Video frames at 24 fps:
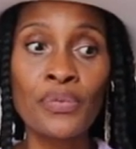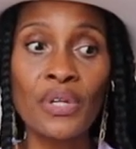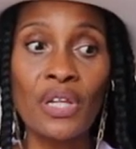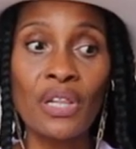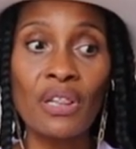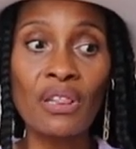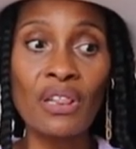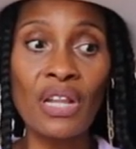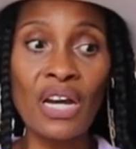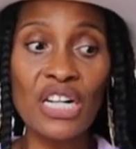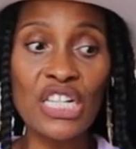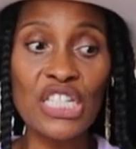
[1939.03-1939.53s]

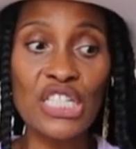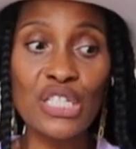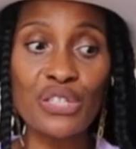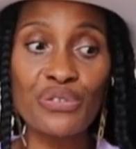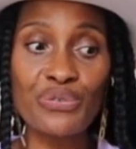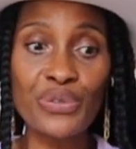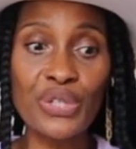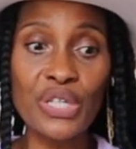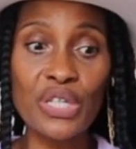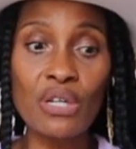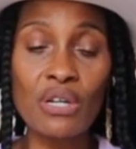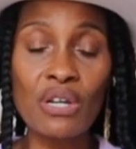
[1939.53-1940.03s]

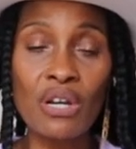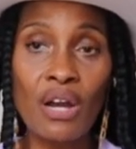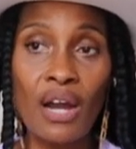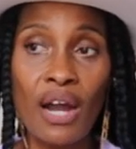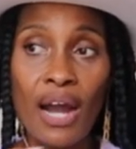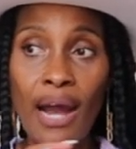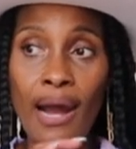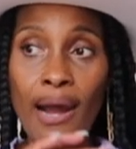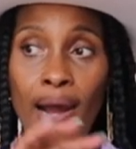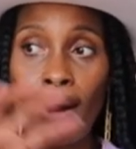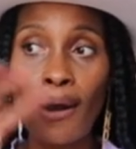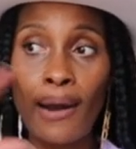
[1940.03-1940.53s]
luxury
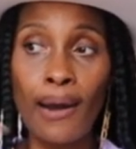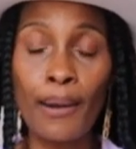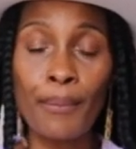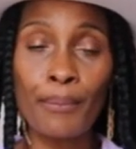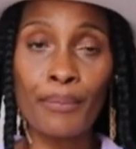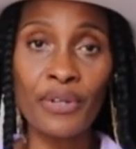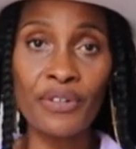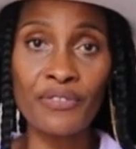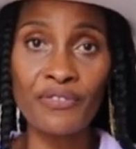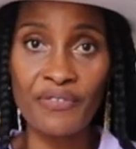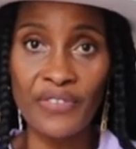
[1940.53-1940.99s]
um,